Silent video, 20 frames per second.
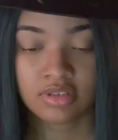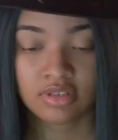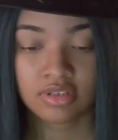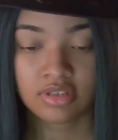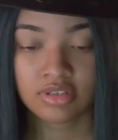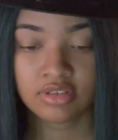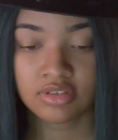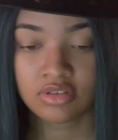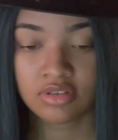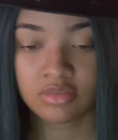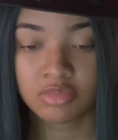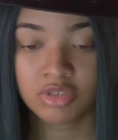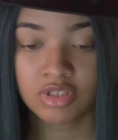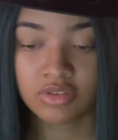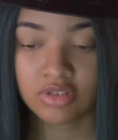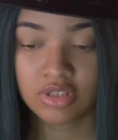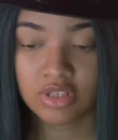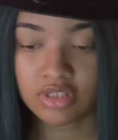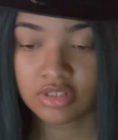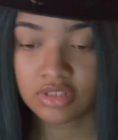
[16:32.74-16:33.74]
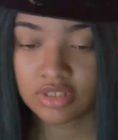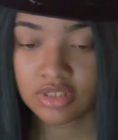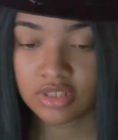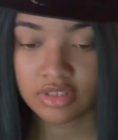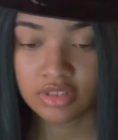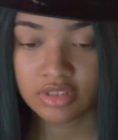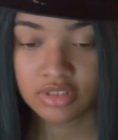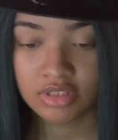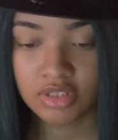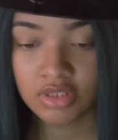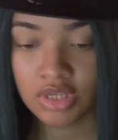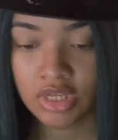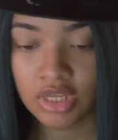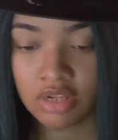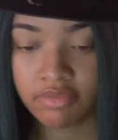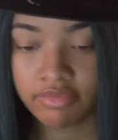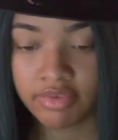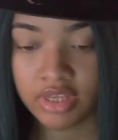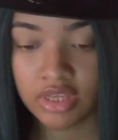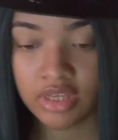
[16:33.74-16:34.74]
It's gonna be okay, Skully. You
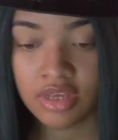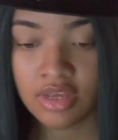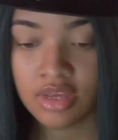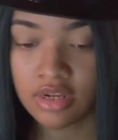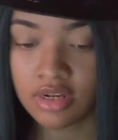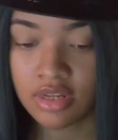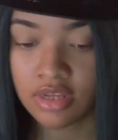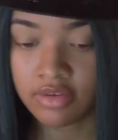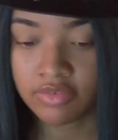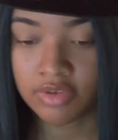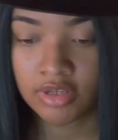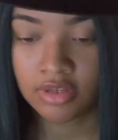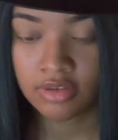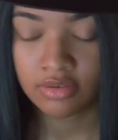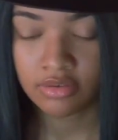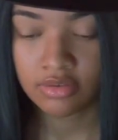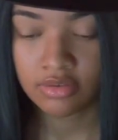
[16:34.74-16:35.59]
can't even eat any of it.